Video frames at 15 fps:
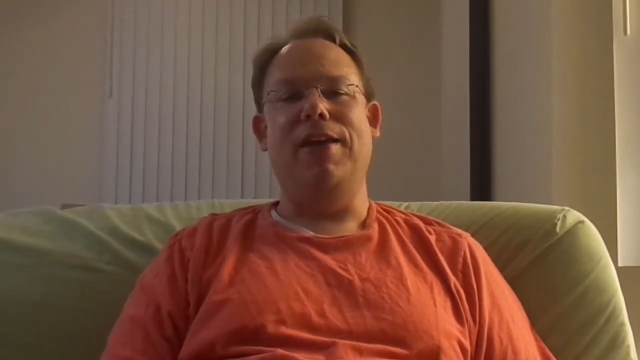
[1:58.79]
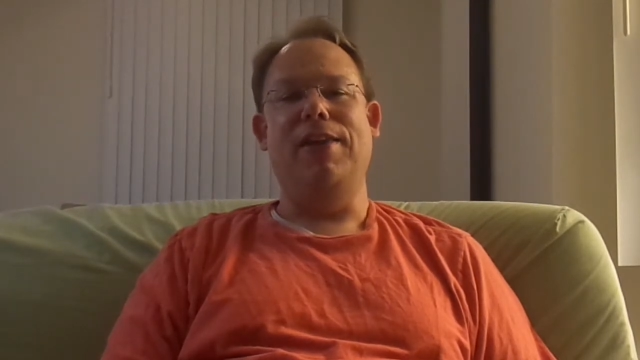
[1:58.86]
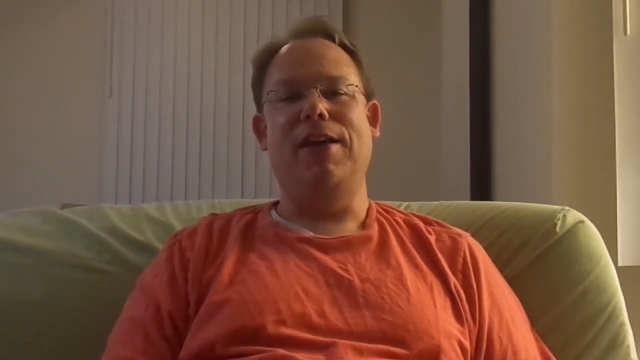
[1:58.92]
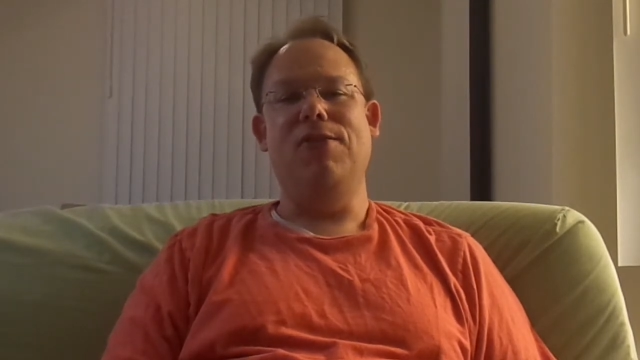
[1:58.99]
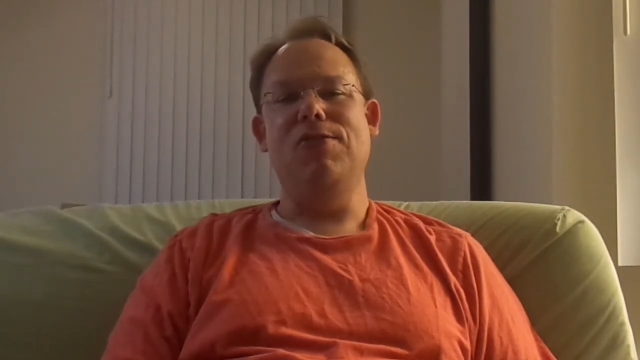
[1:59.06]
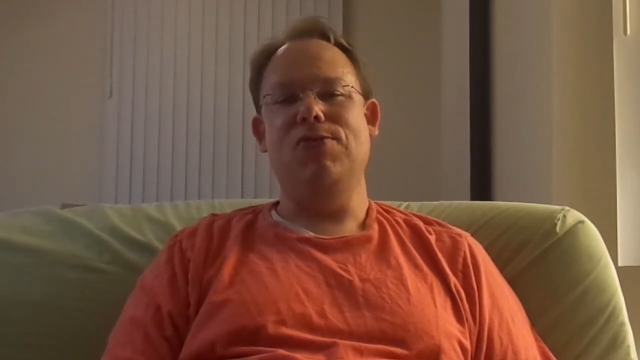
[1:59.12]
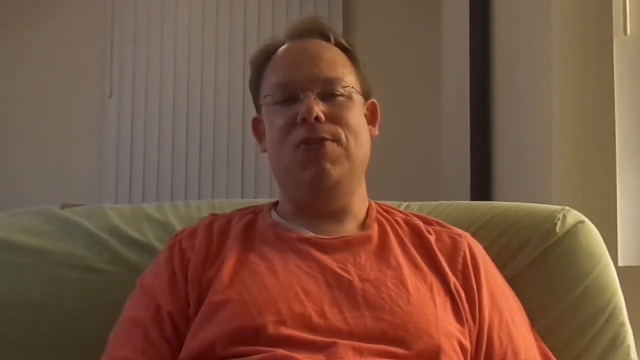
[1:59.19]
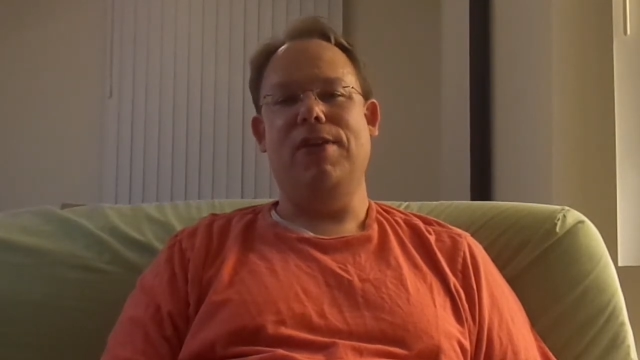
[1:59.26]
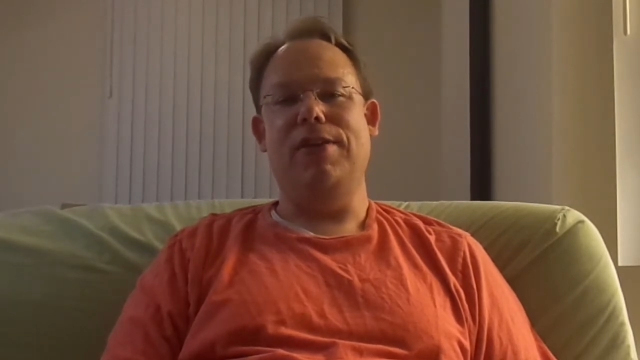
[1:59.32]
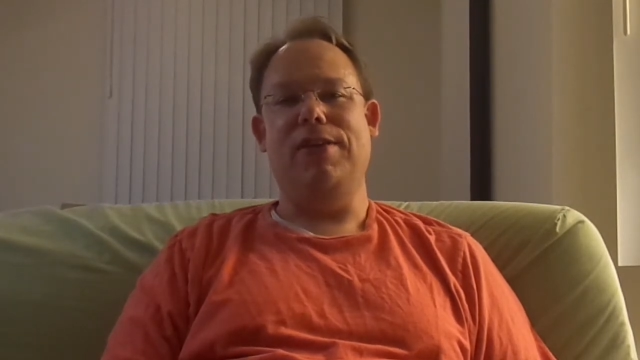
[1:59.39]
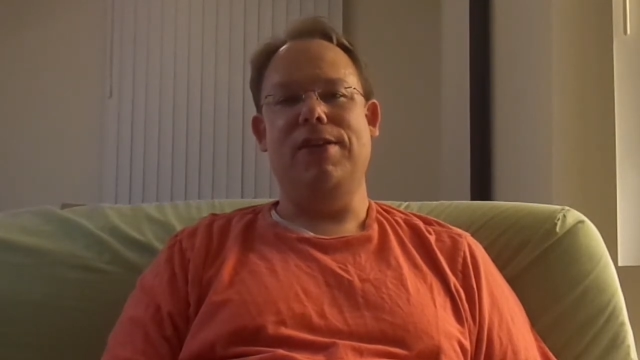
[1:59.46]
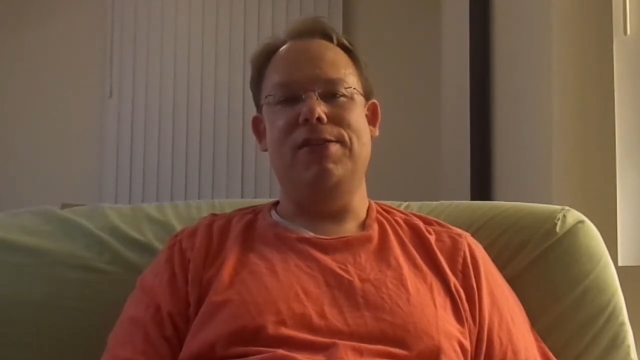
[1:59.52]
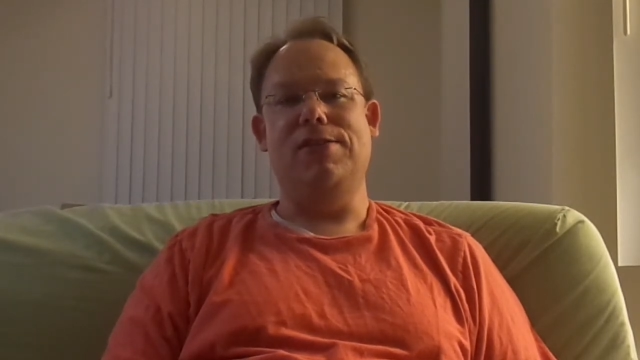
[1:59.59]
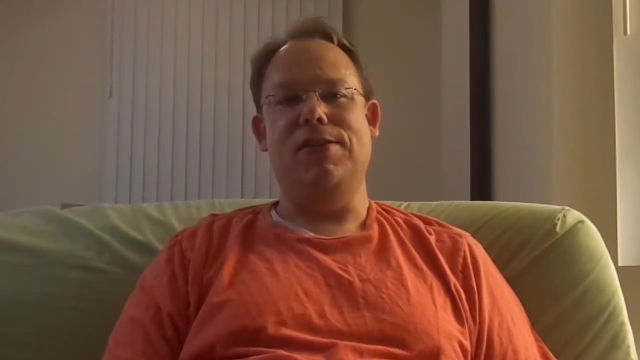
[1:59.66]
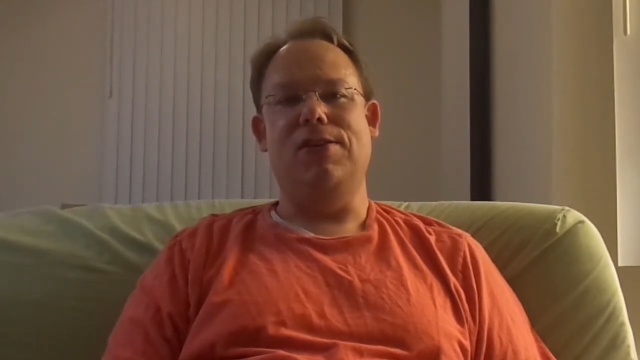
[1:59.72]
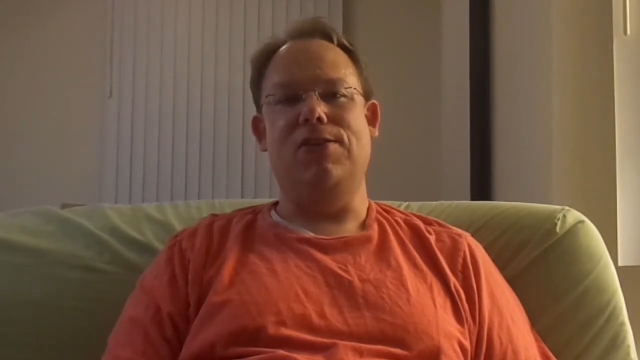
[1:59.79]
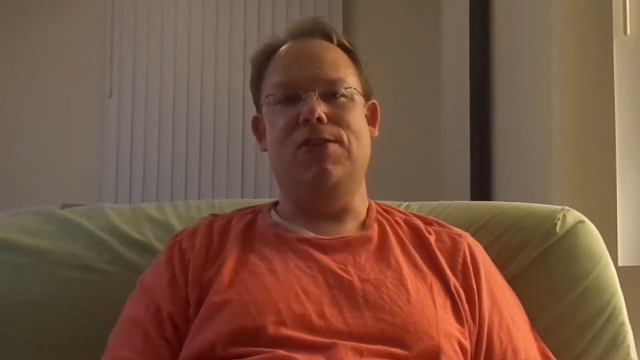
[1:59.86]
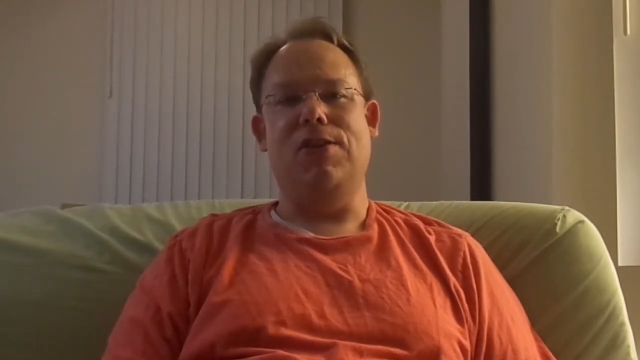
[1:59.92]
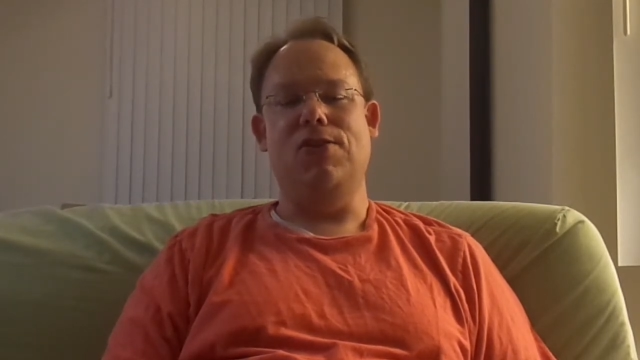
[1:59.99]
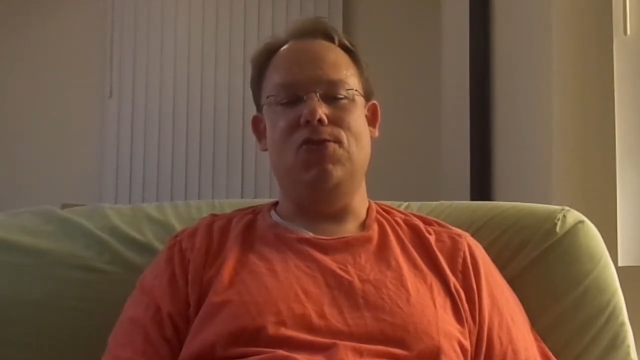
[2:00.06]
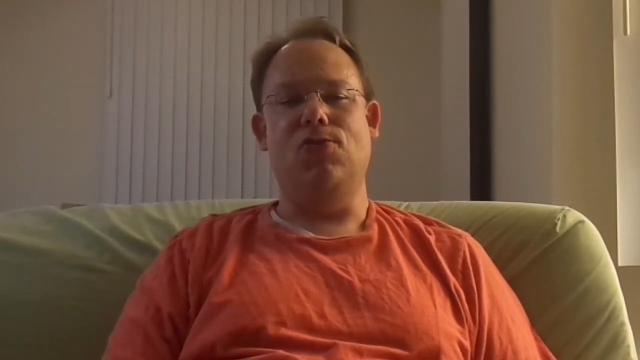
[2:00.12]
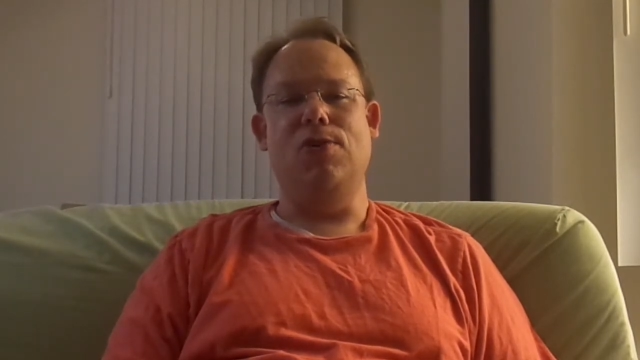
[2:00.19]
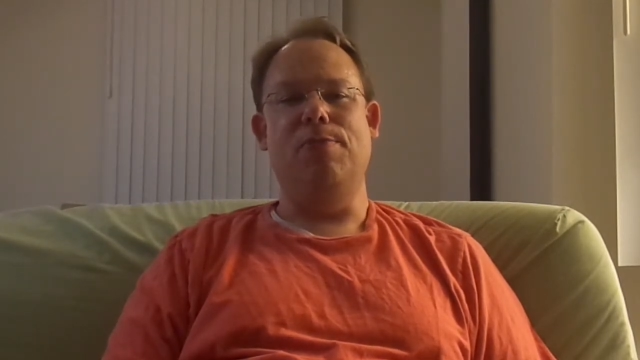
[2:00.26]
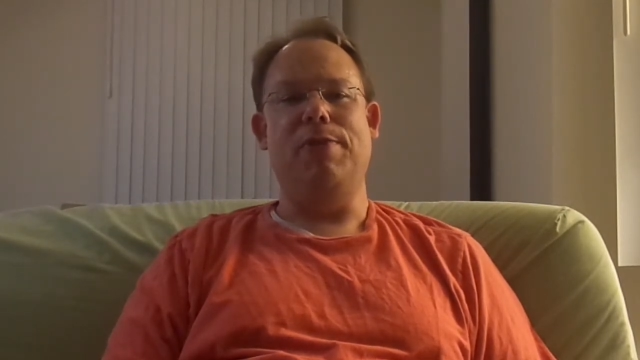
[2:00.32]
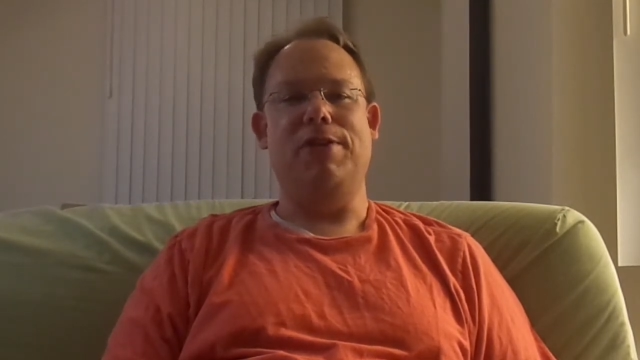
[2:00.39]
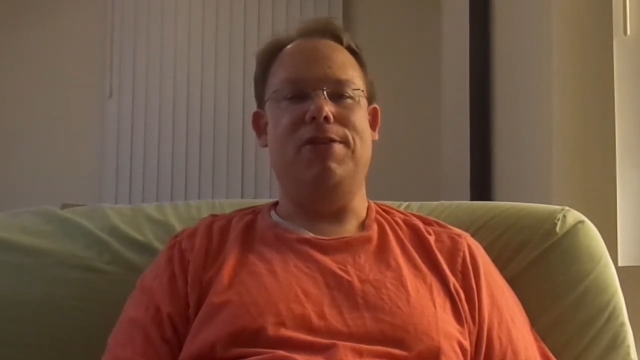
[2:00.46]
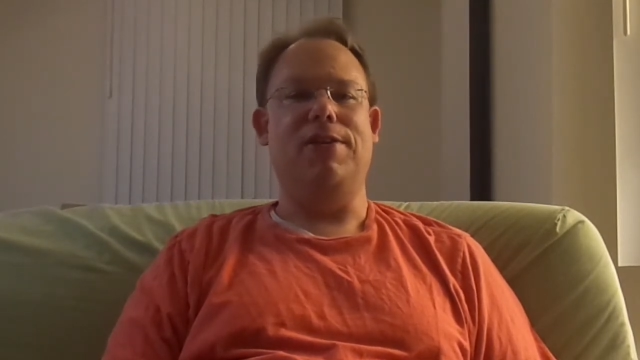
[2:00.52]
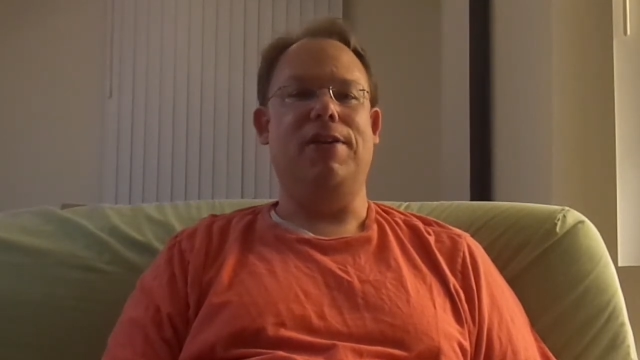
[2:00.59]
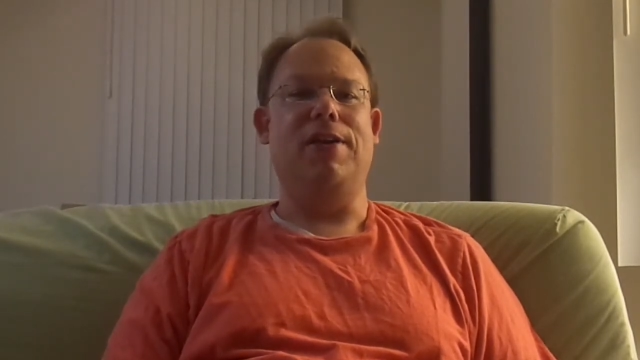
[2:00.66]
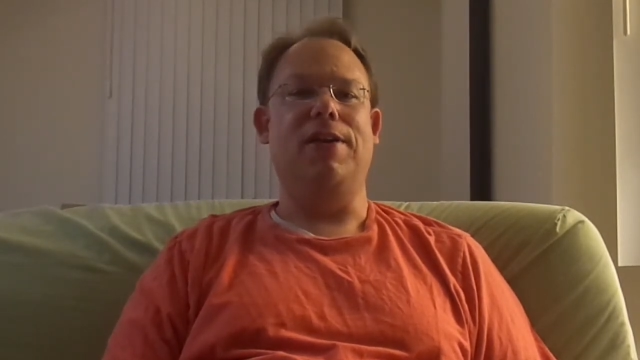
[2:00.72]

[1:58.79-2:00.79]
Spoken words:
And that was one of the things that drew me to